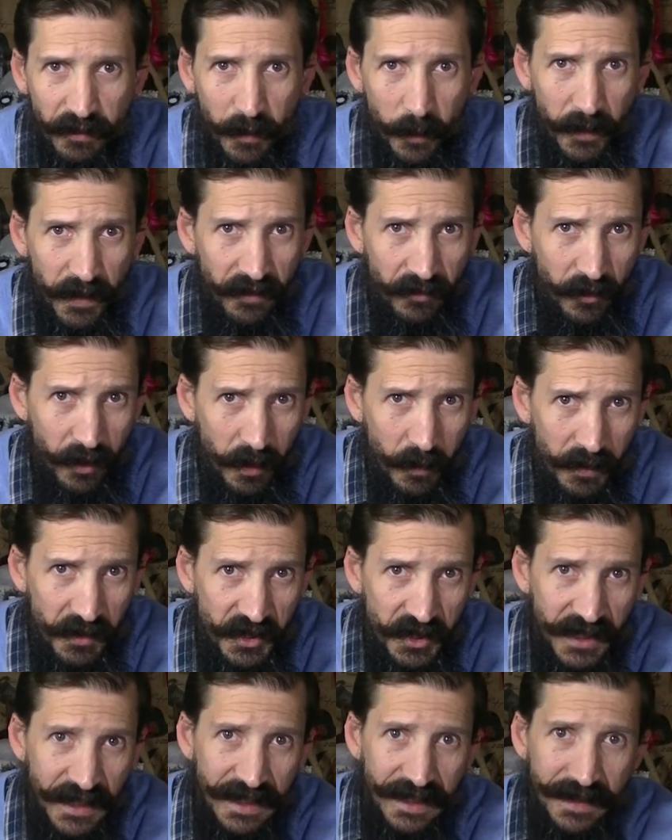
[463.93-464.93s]
from the fog
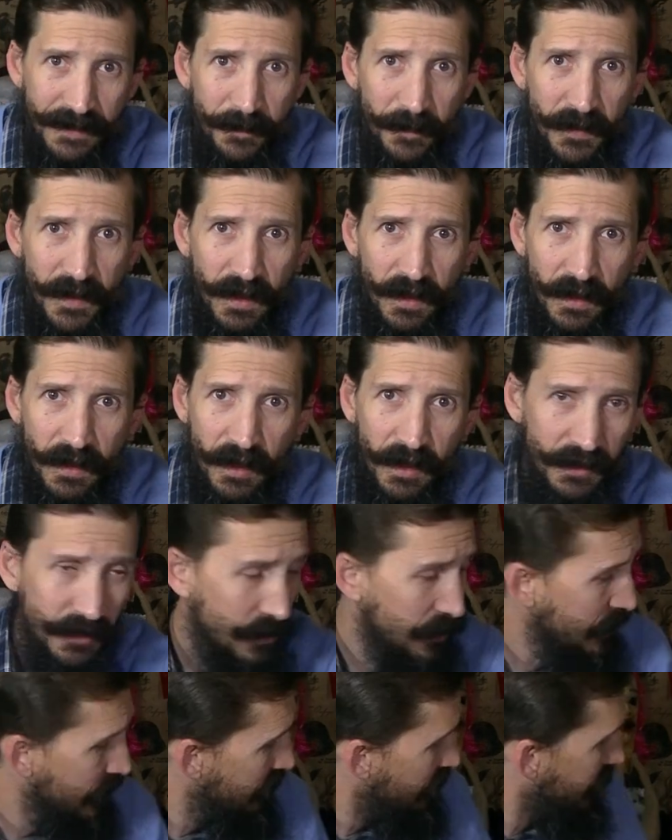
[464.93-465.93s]
machine under the